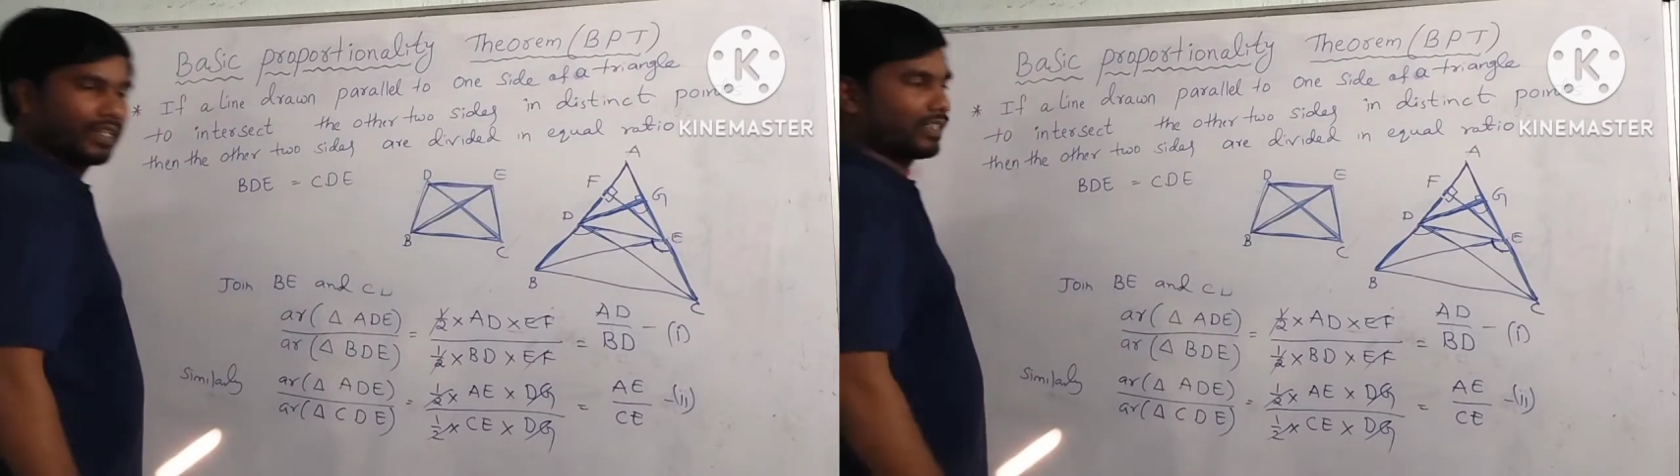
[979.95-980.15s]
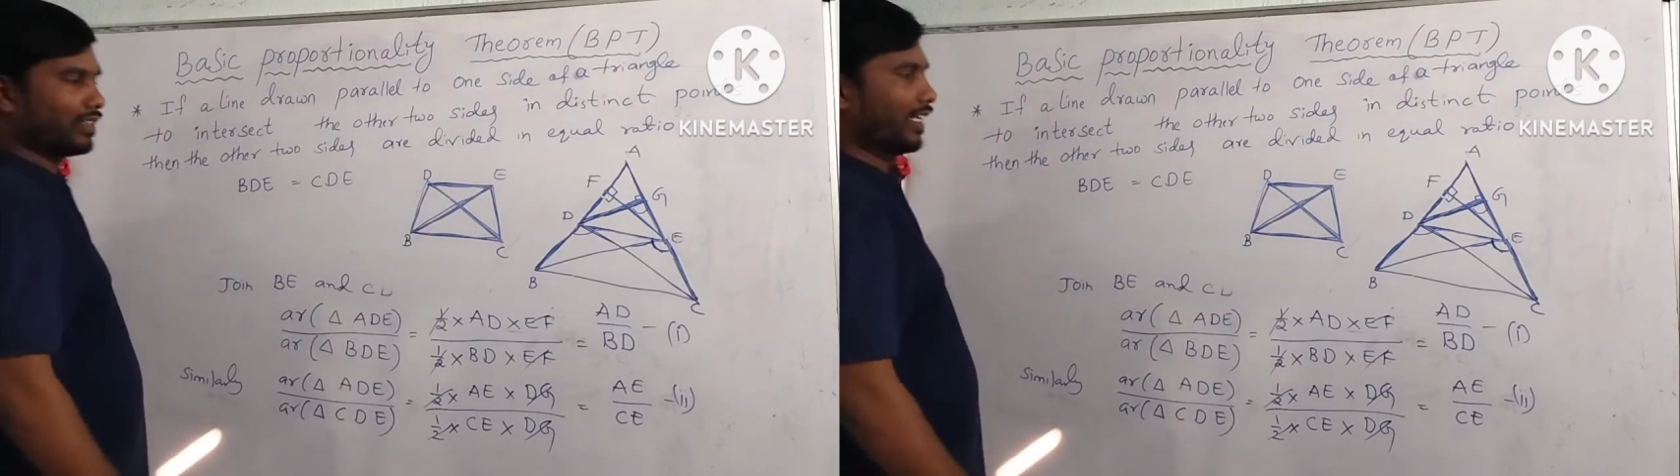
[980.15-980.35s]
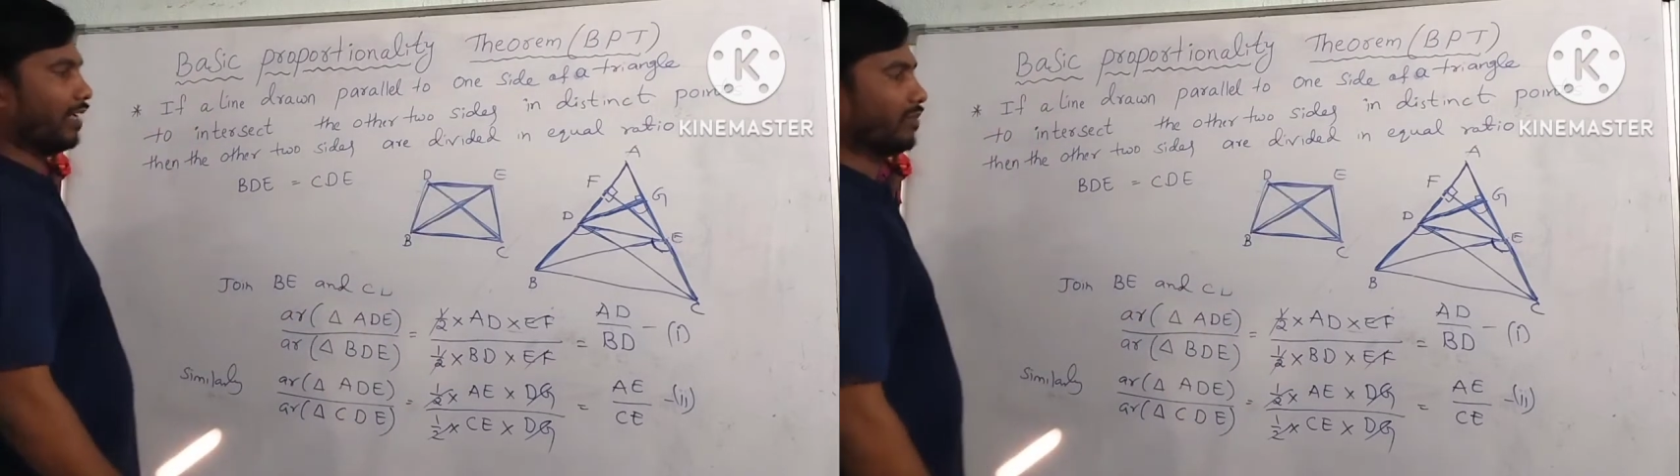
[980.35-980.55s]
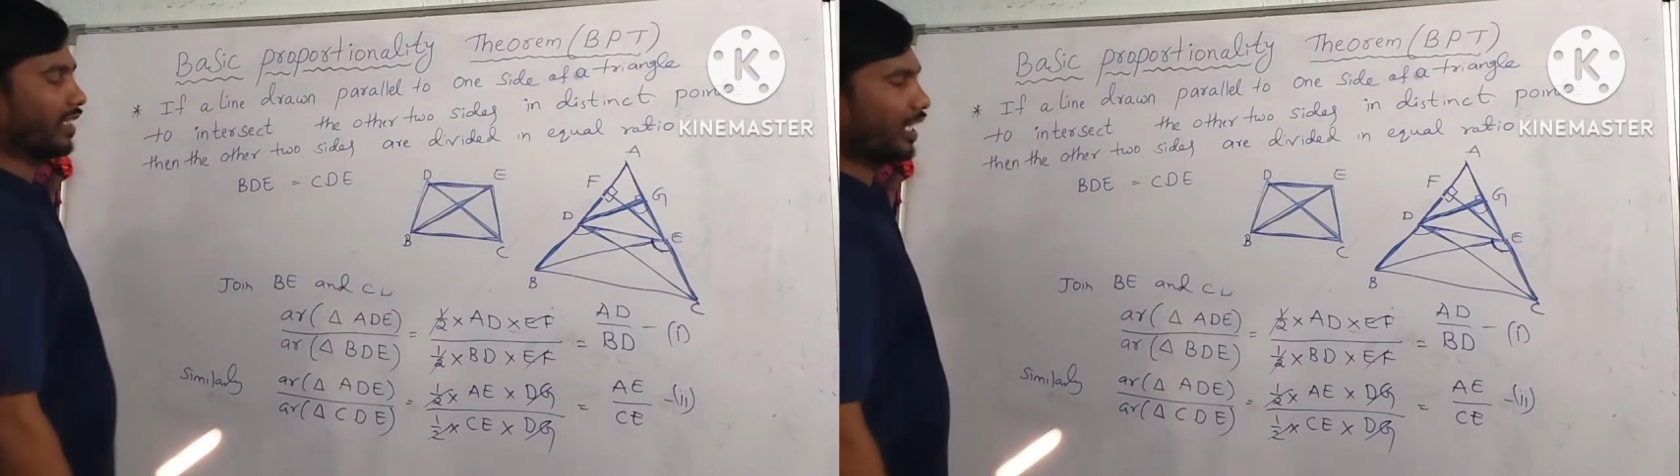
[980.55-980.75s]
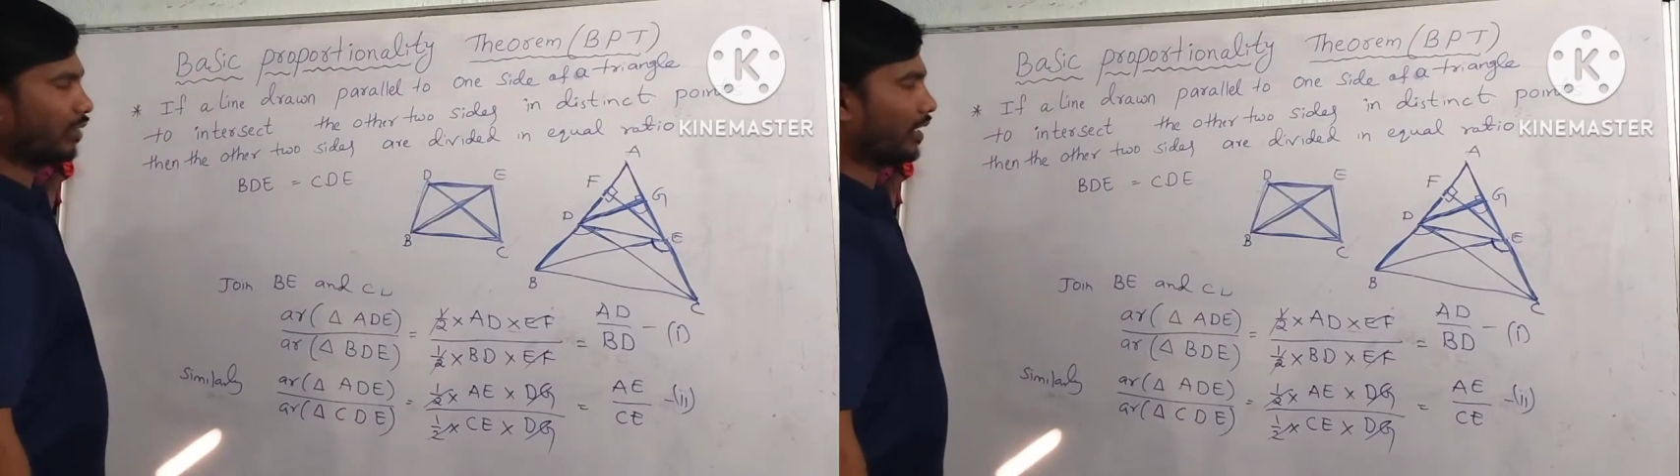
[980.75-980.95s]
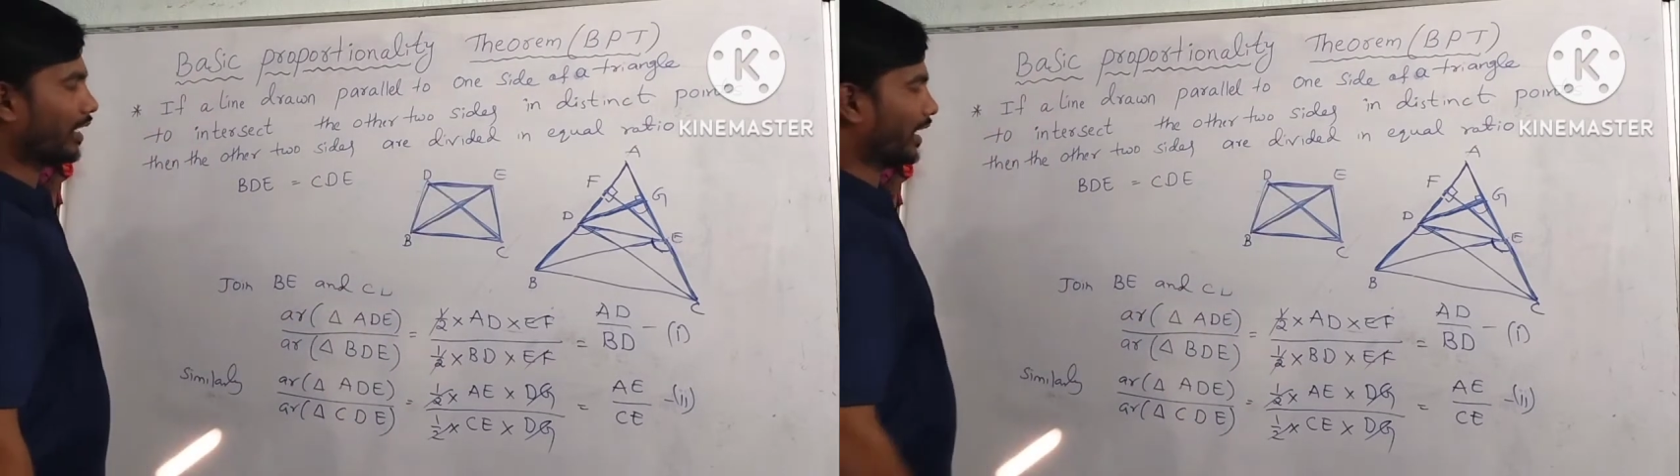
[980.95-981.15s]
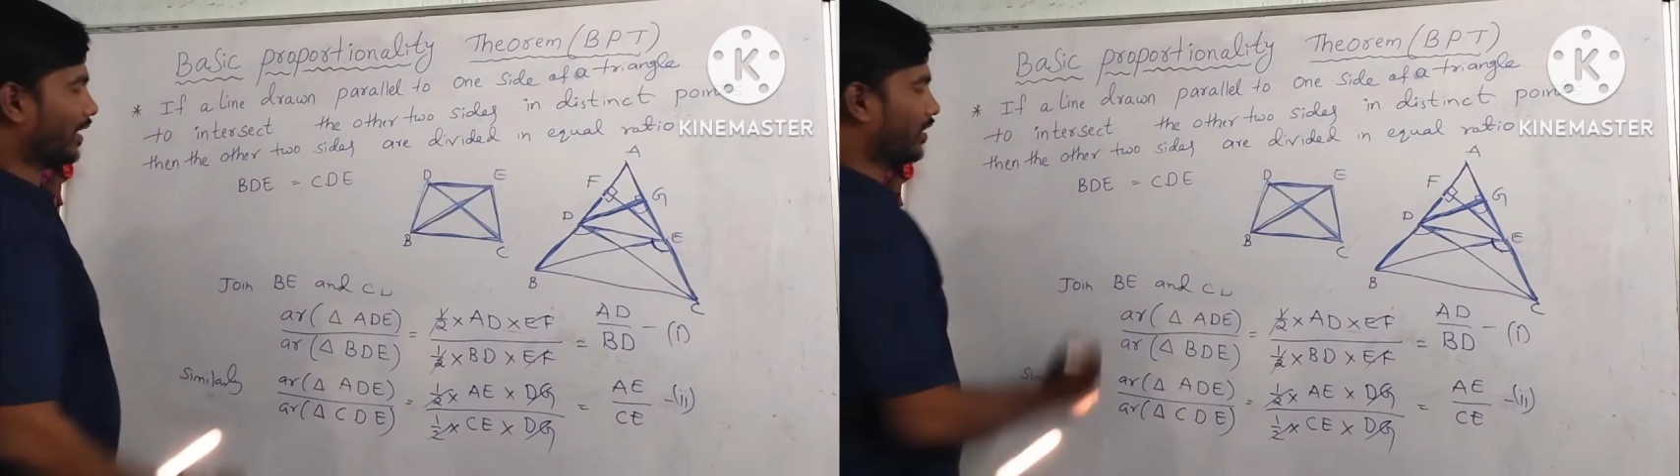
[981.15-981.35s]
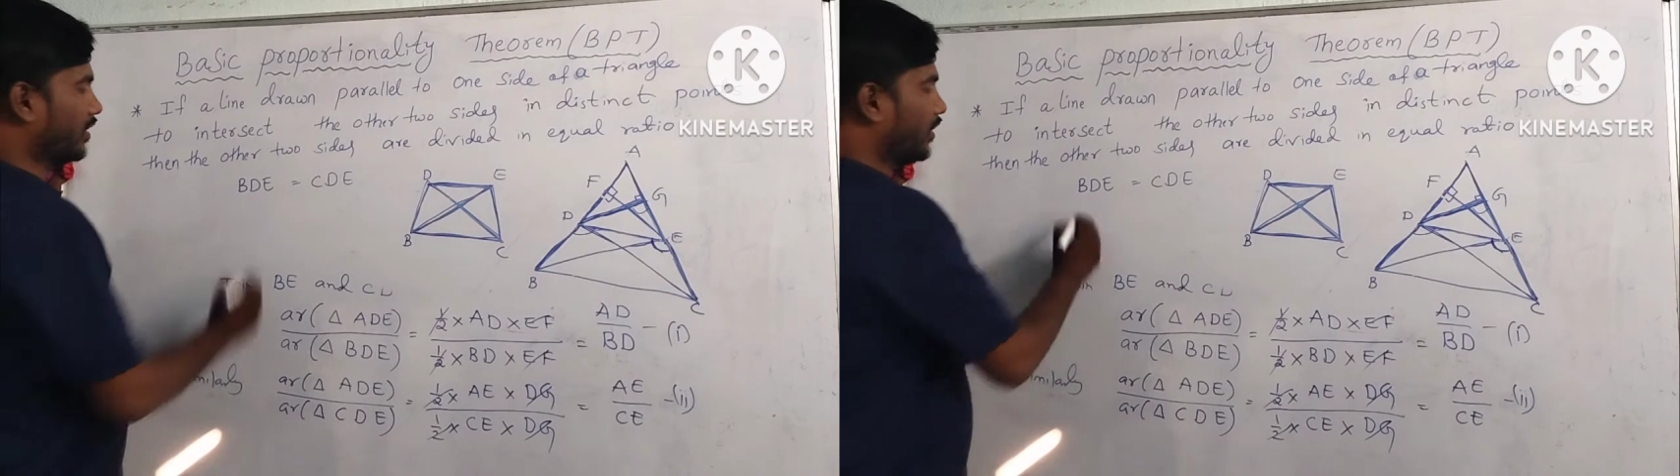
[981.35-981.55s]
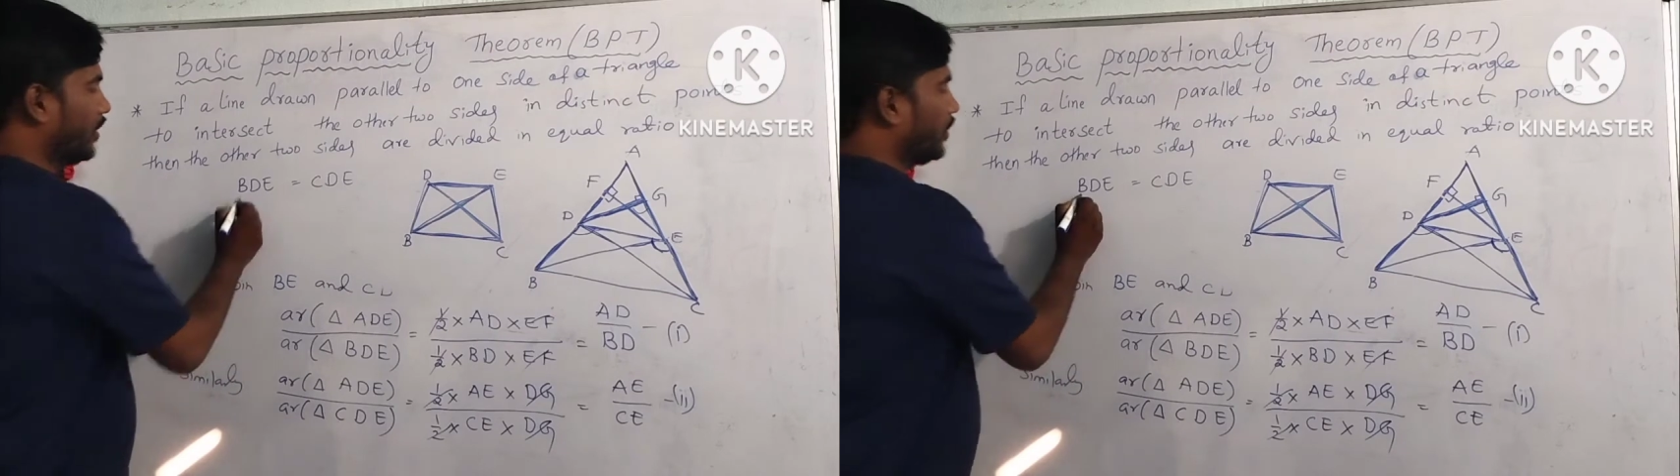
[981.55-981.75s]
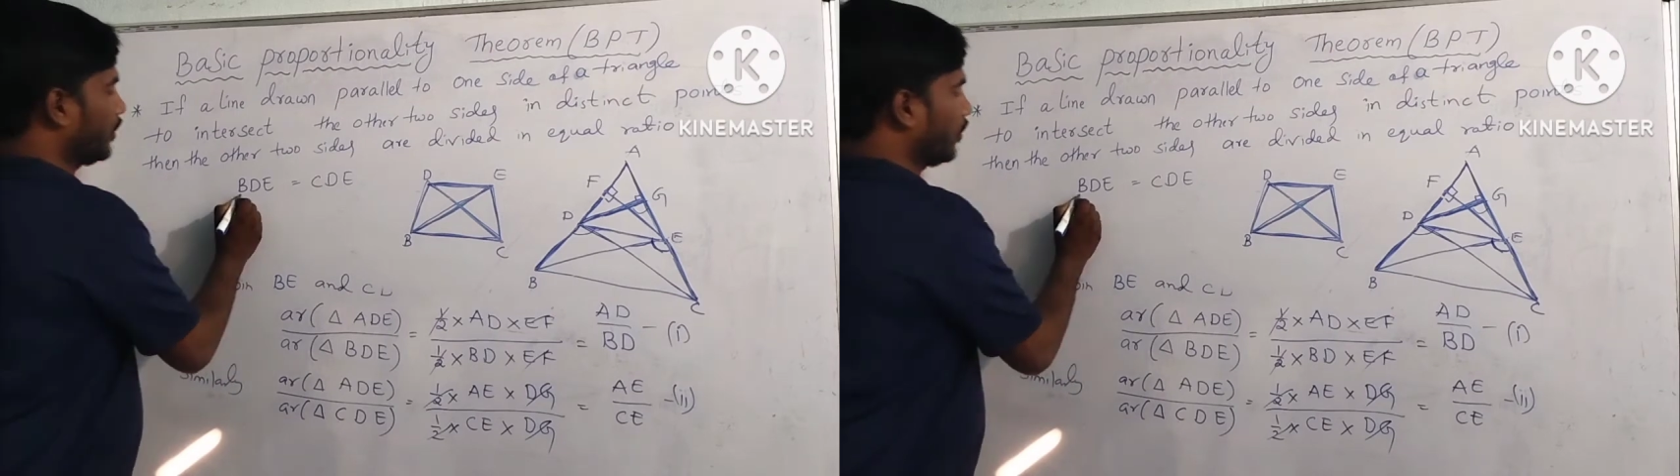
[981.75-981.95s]
equal triangles. So
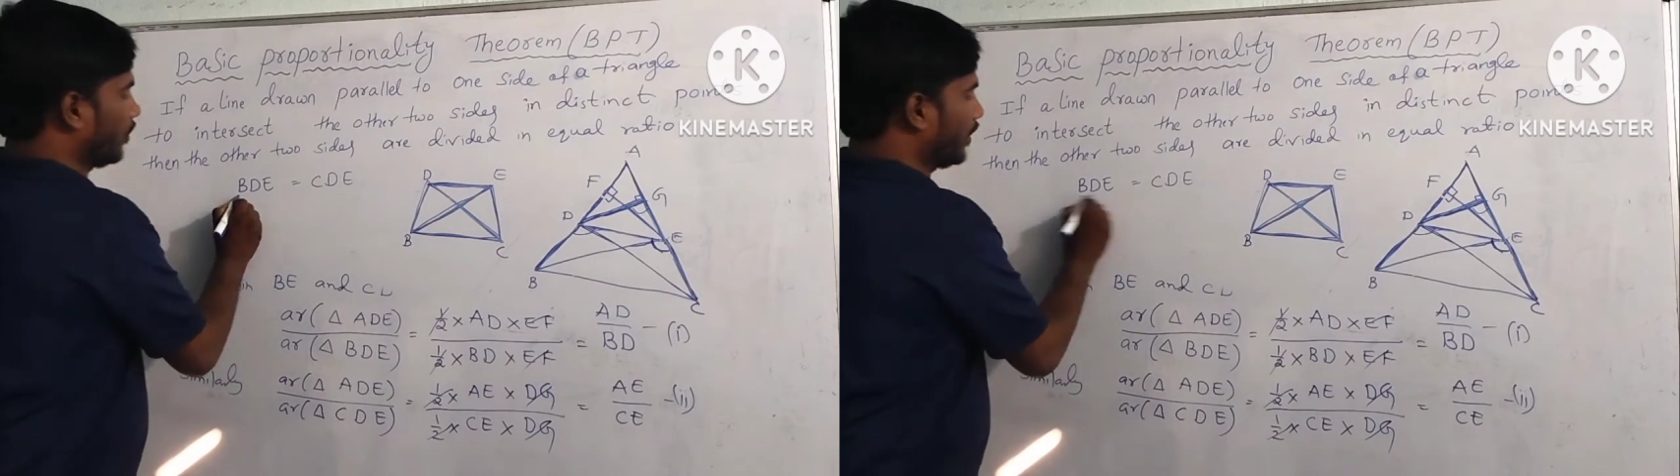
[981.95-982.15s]
if